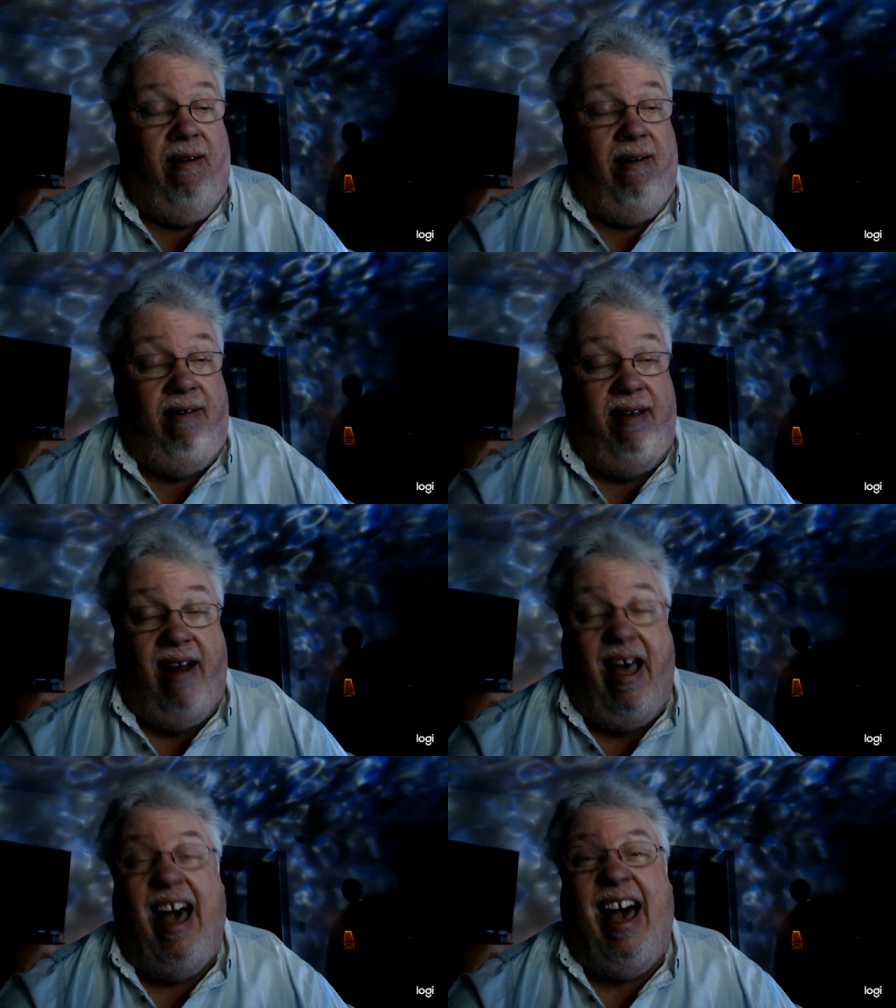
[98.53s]
Yet
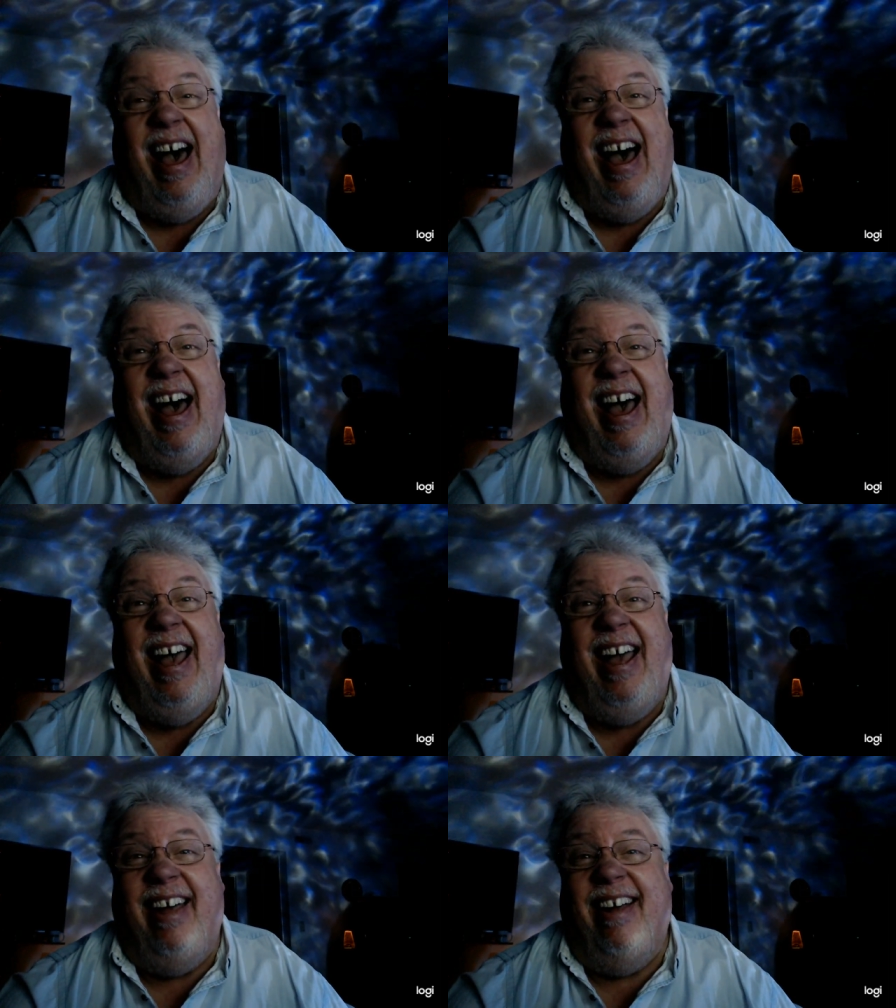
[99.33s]

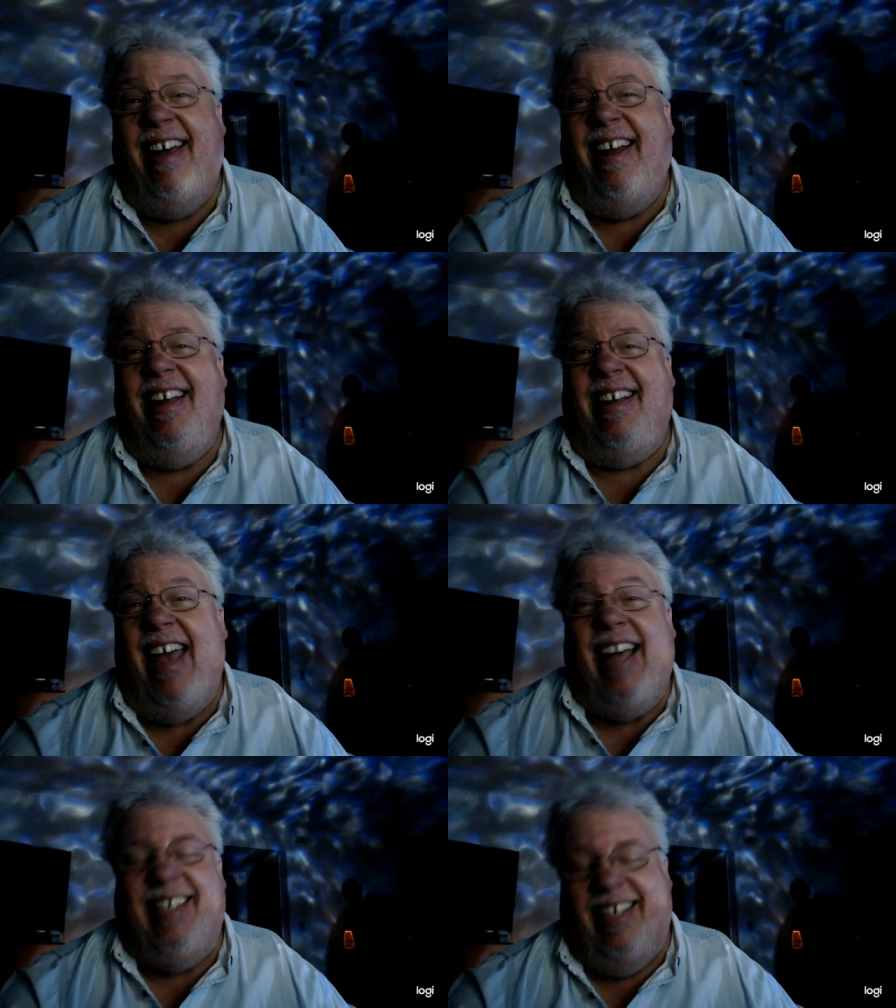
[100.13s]
I get a
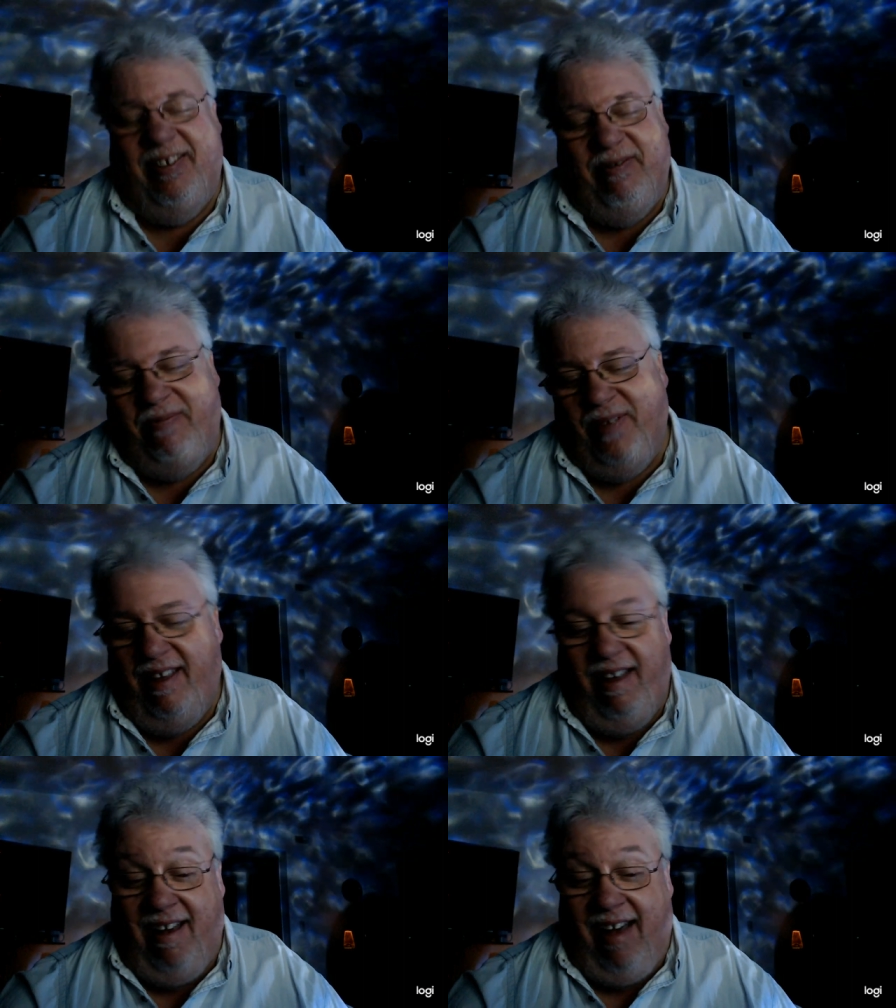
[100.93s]
kick
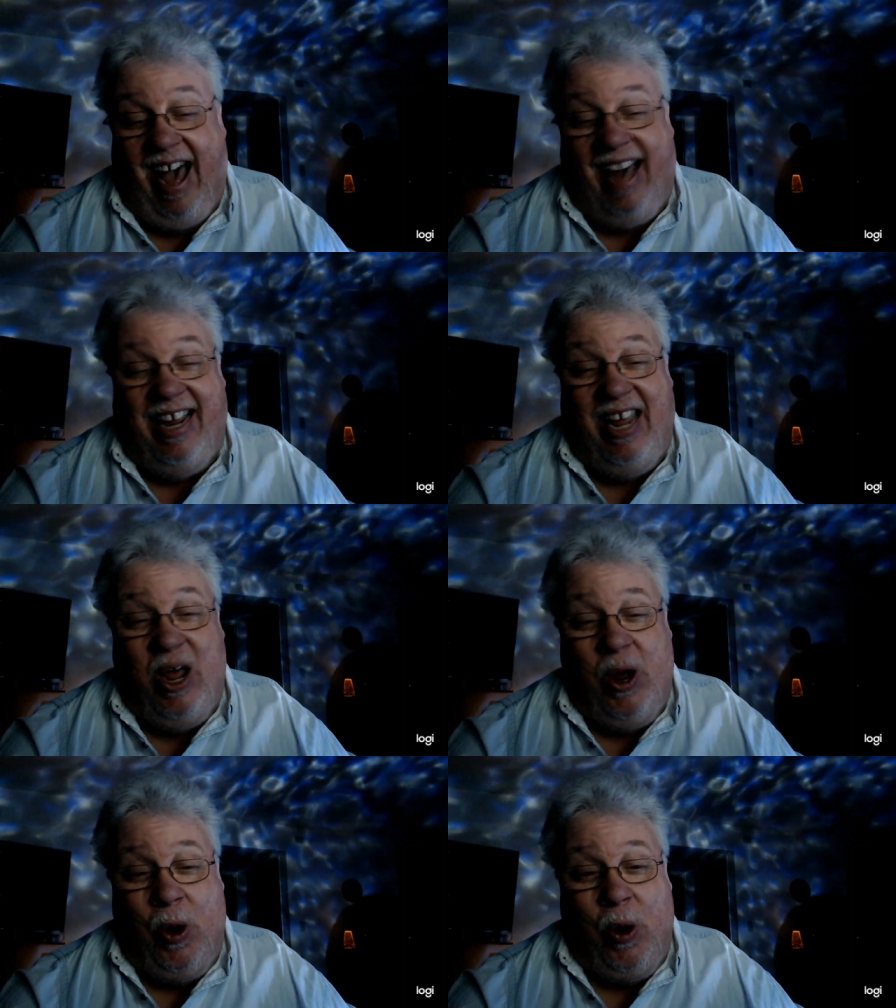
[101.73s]
out of
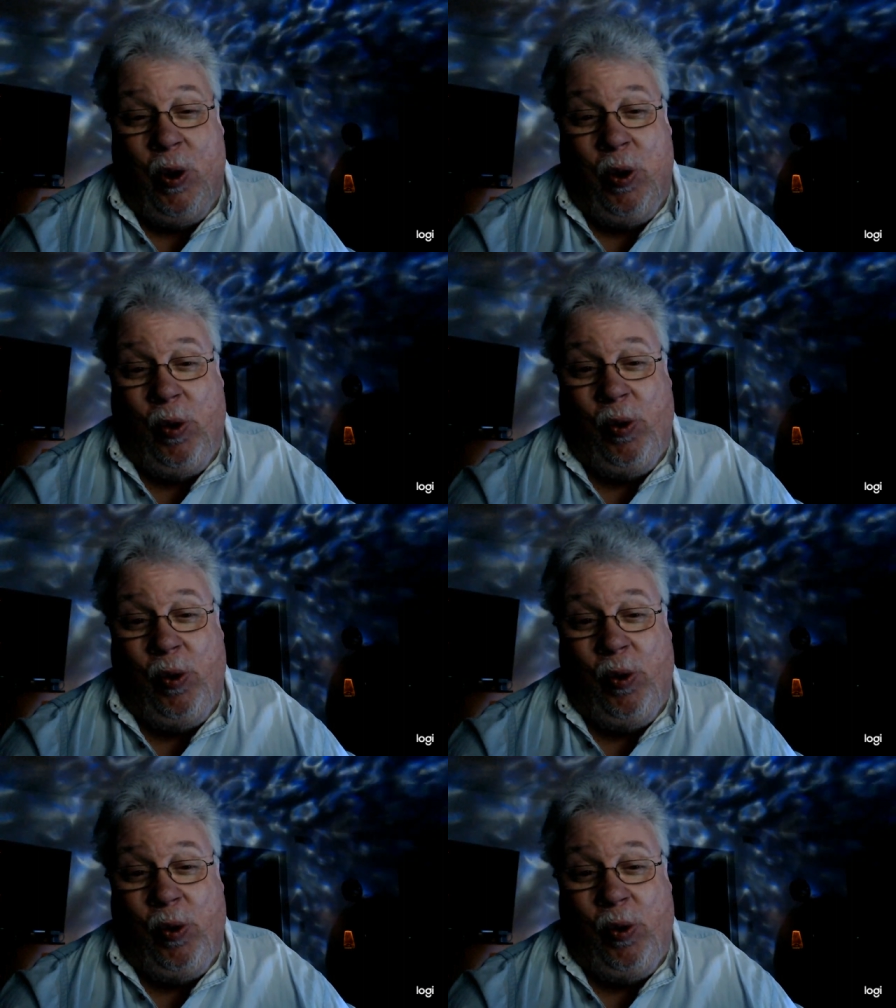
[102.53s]
you.